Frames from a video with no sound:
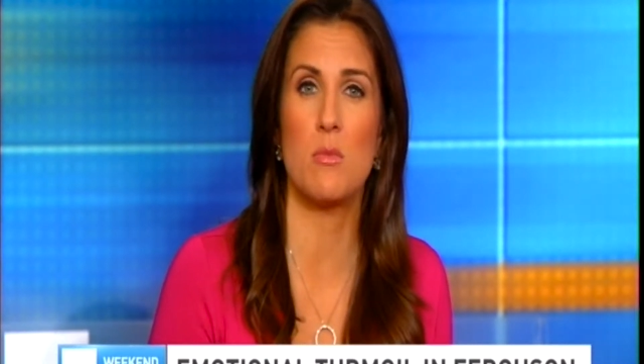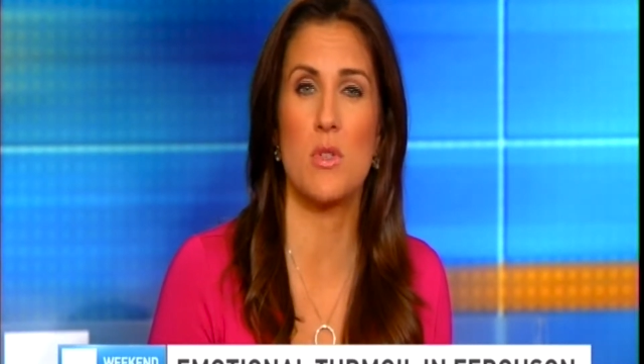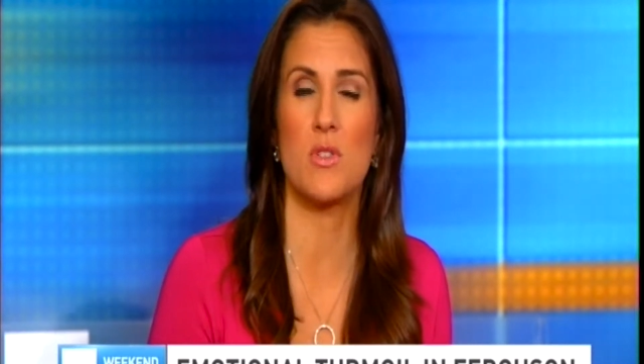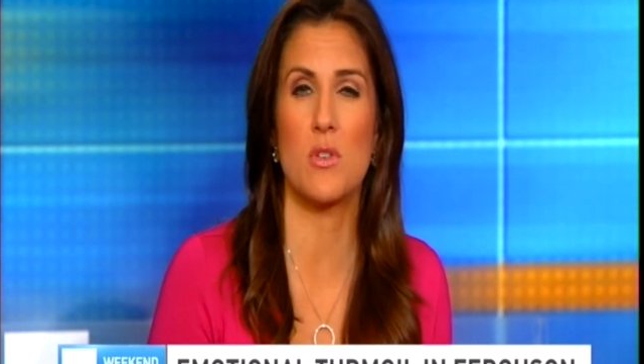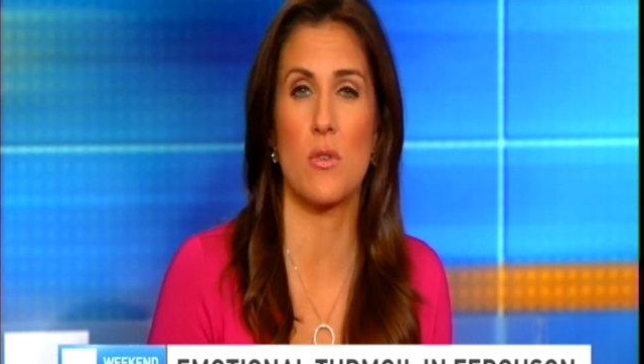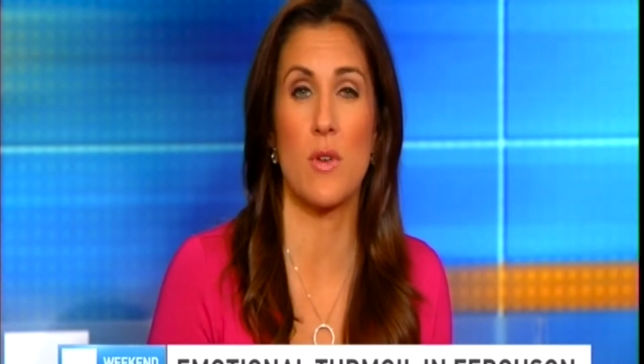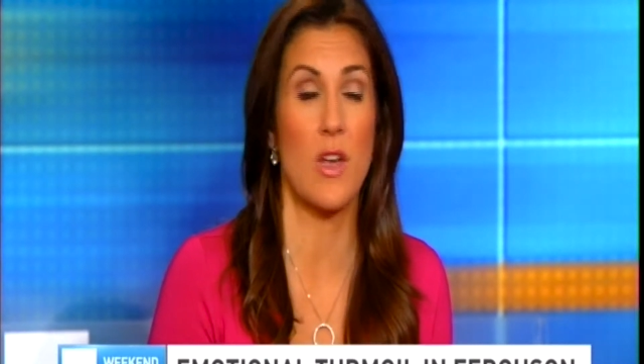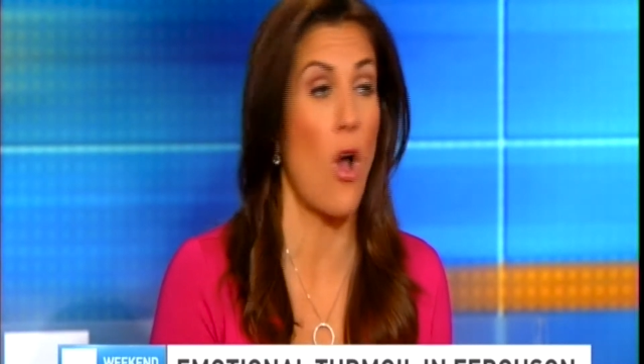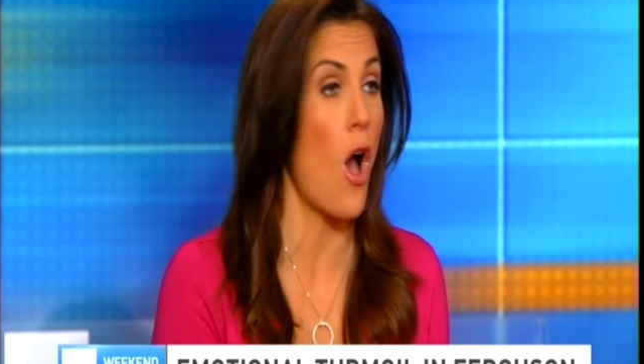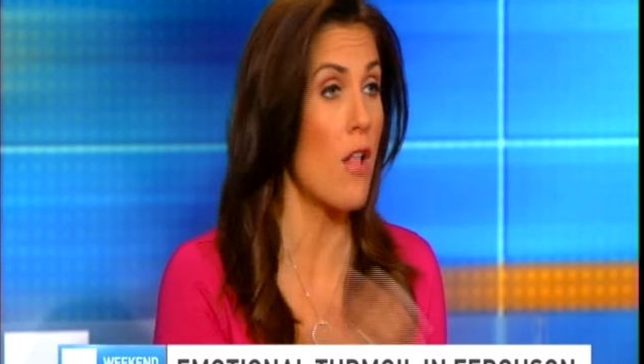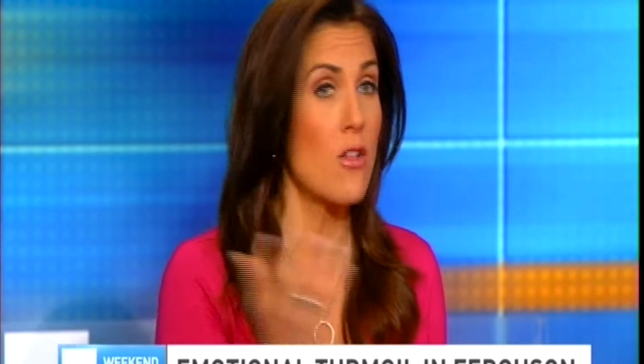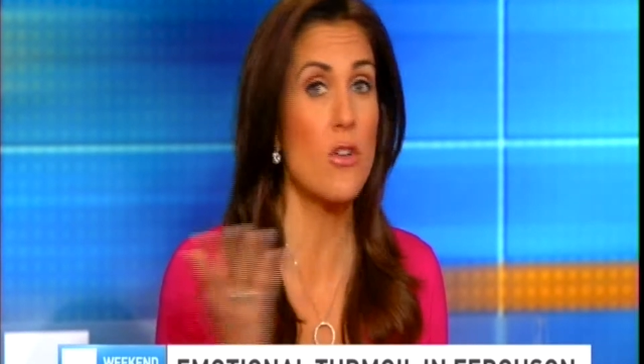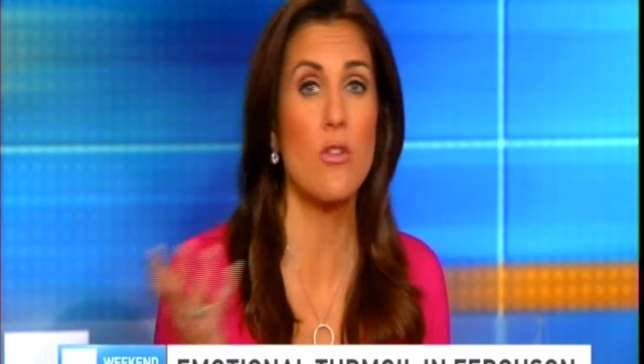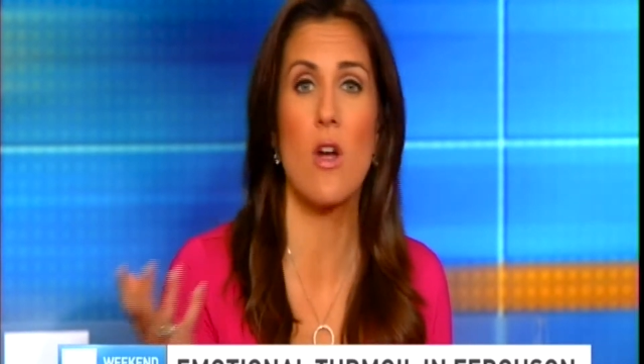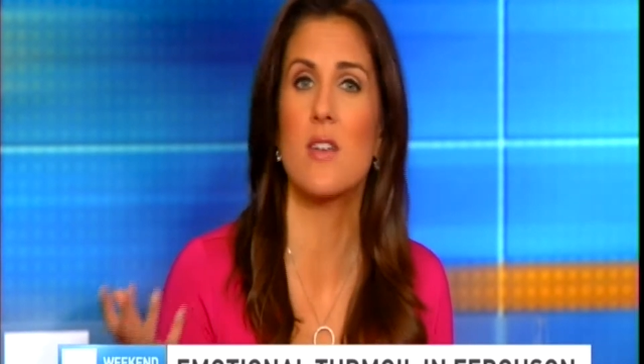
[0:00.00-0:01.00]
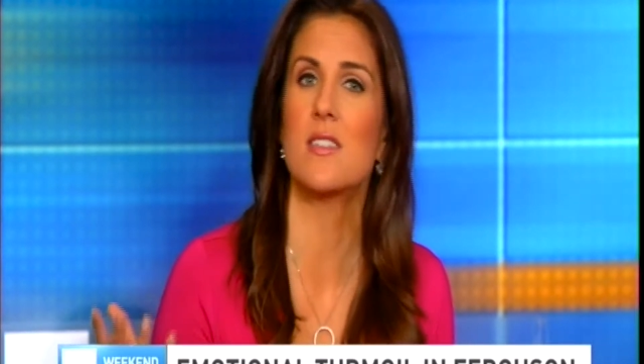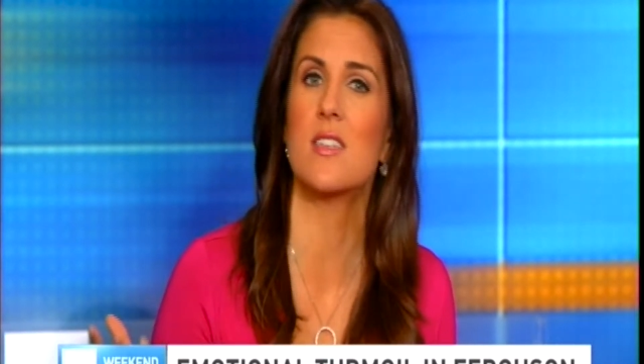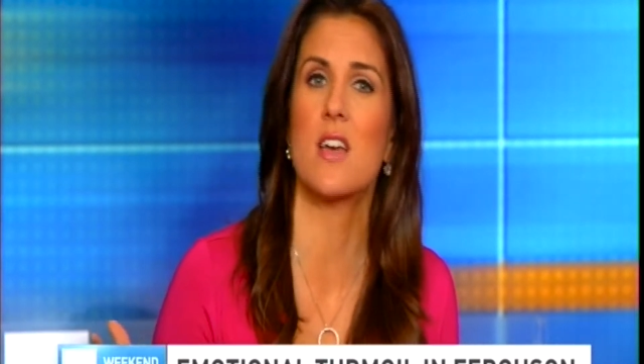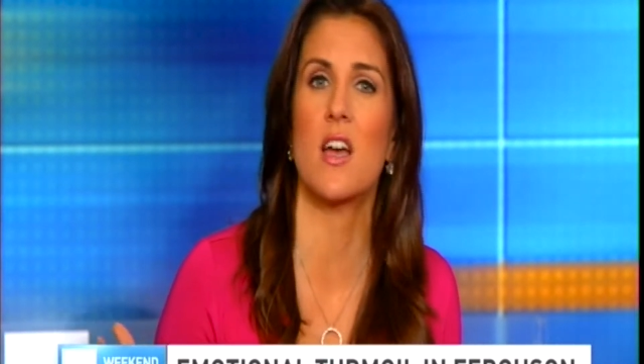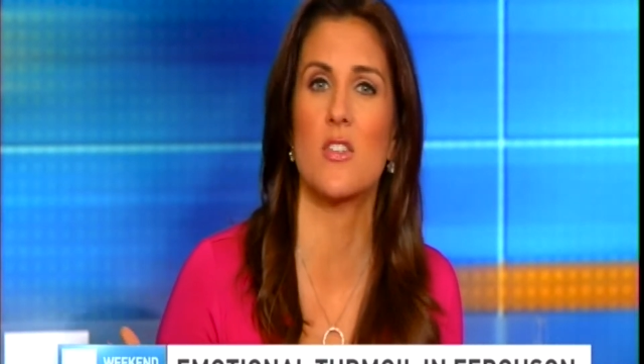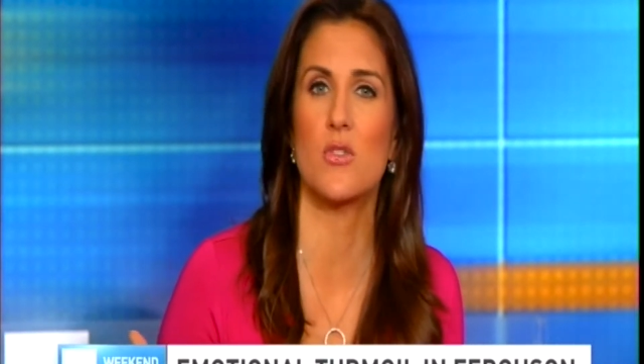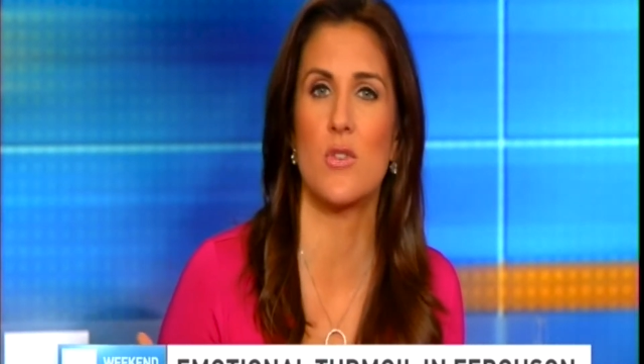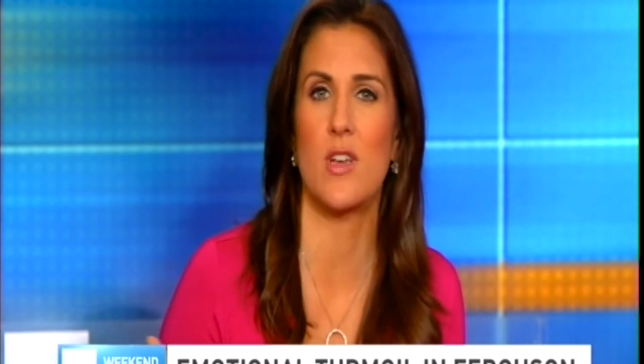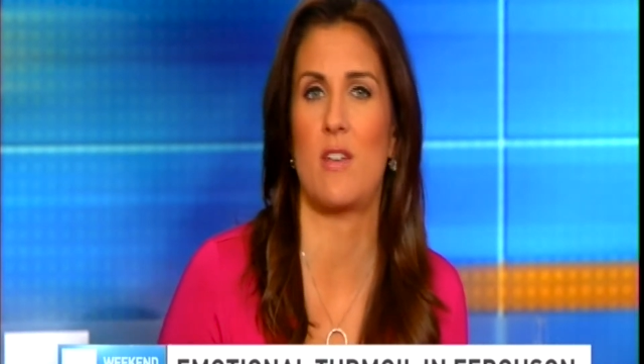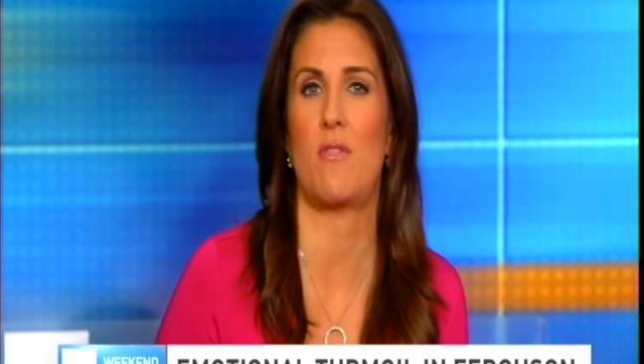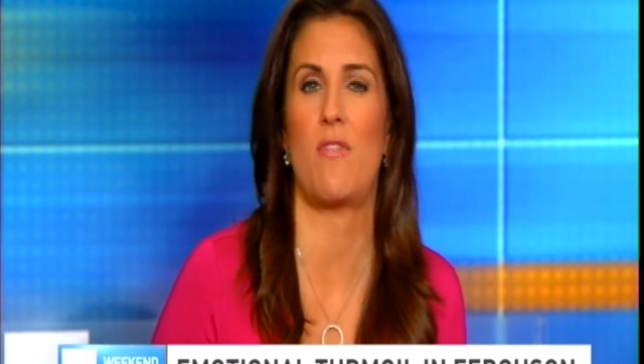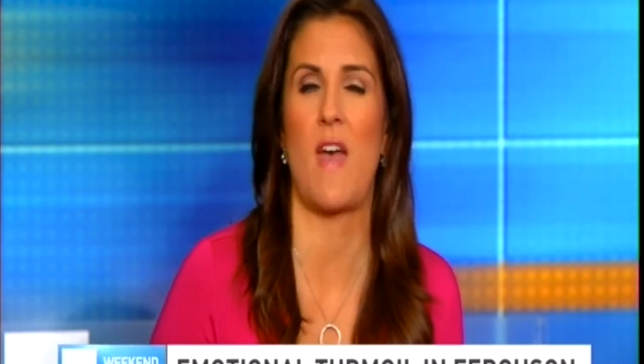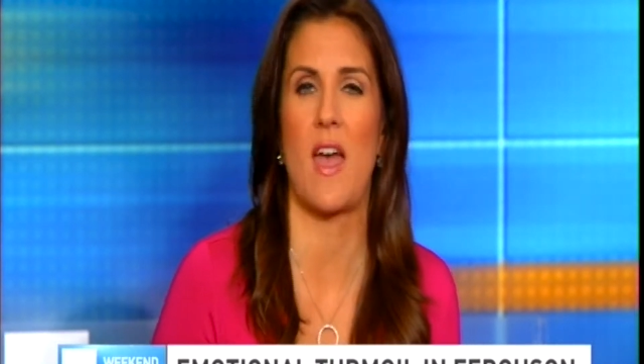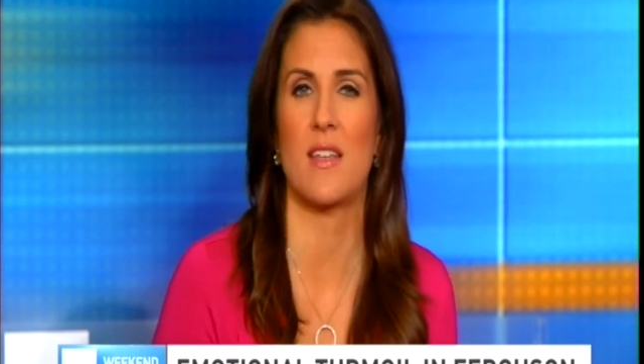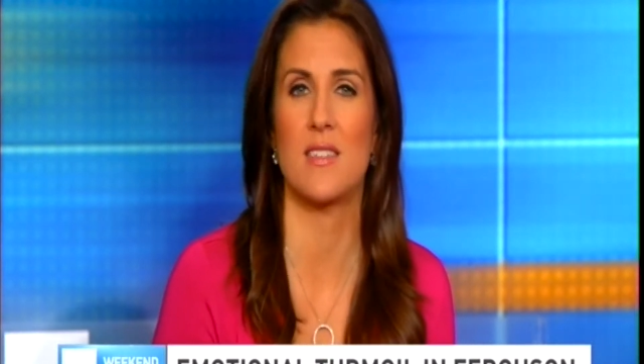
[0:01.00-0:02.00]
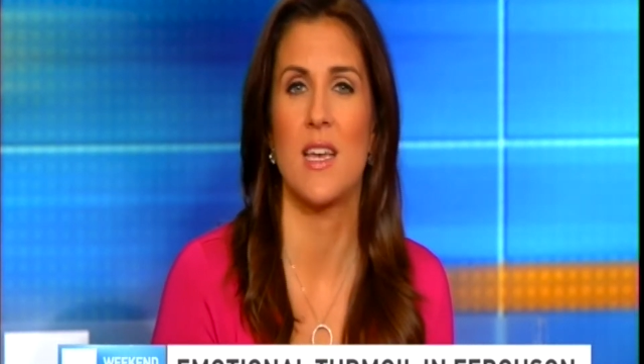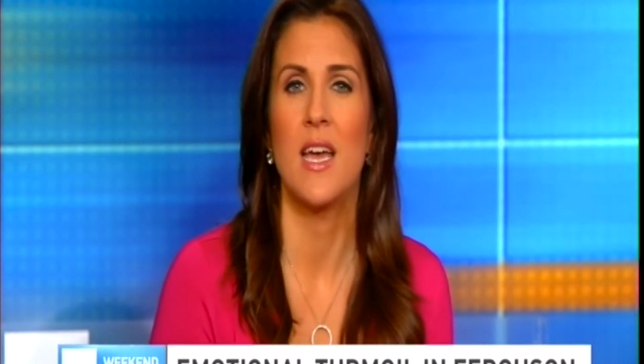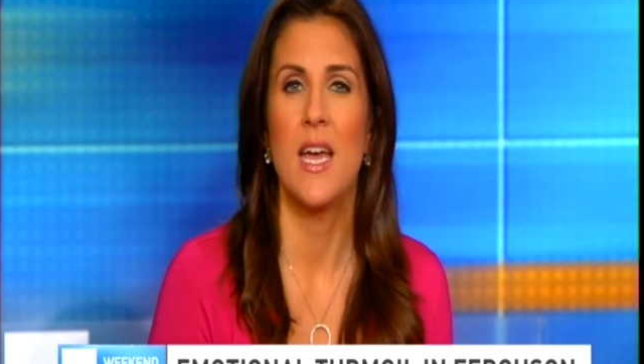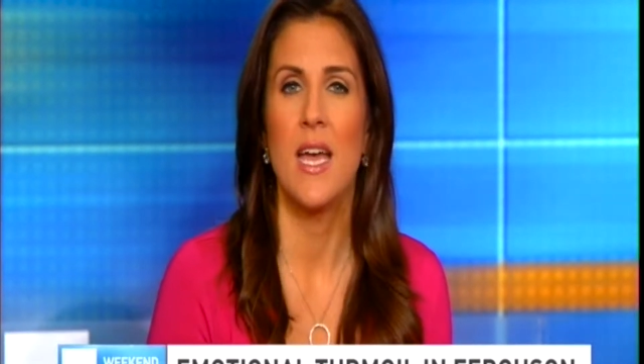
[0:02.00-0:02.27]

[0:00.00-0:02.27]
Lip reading: Missouri, all across the country, in fact.